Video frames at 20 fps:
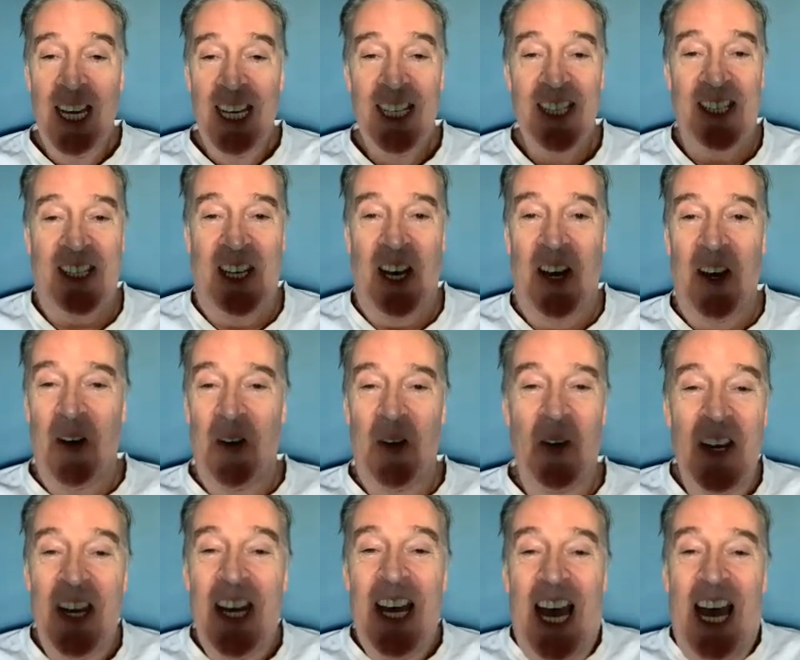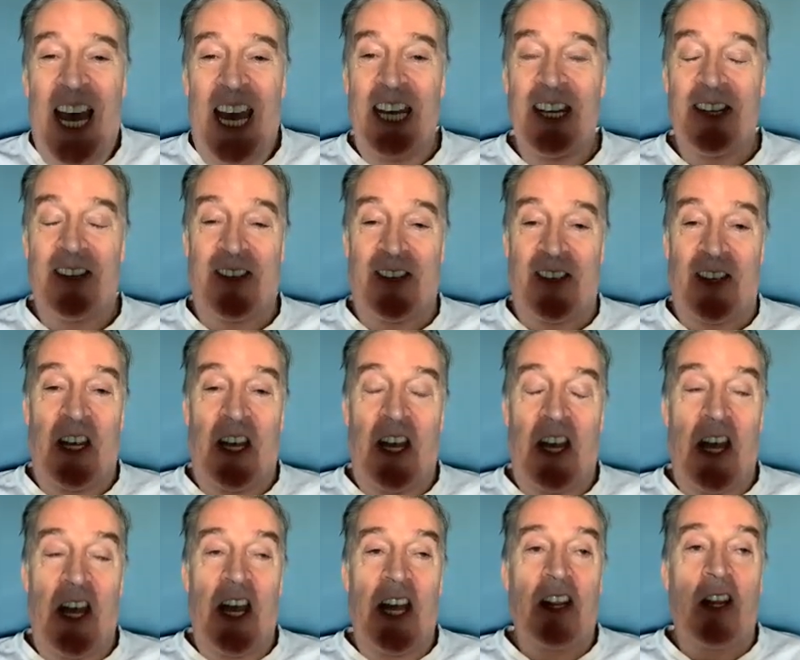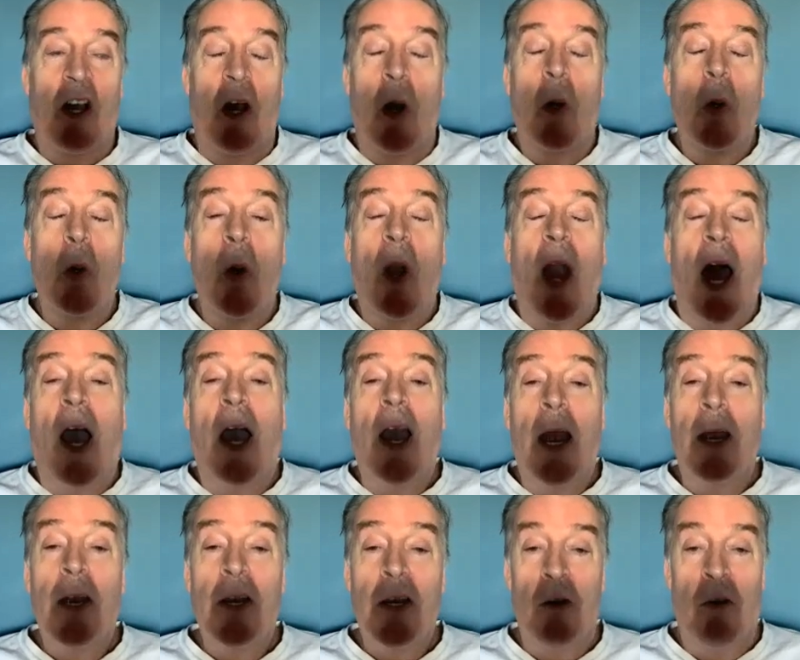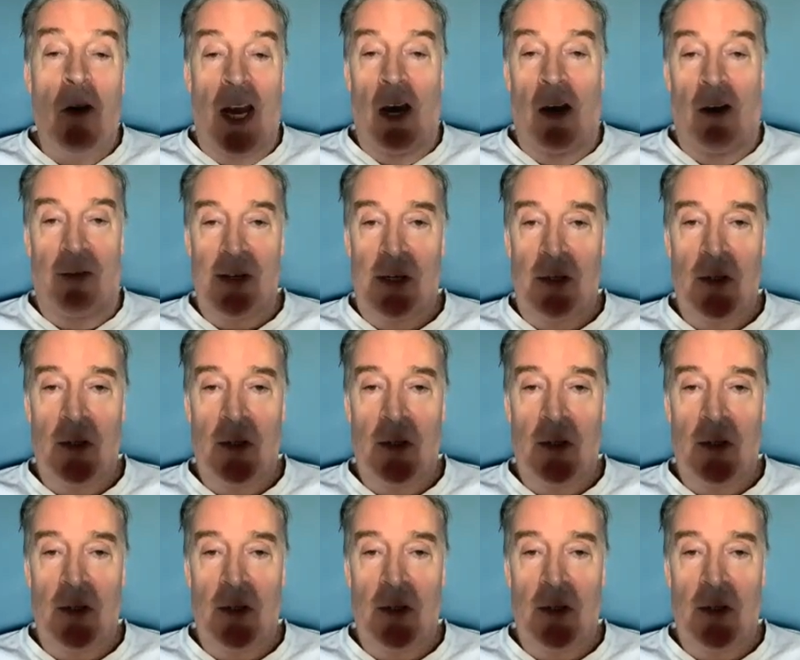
So it's the whole hardening of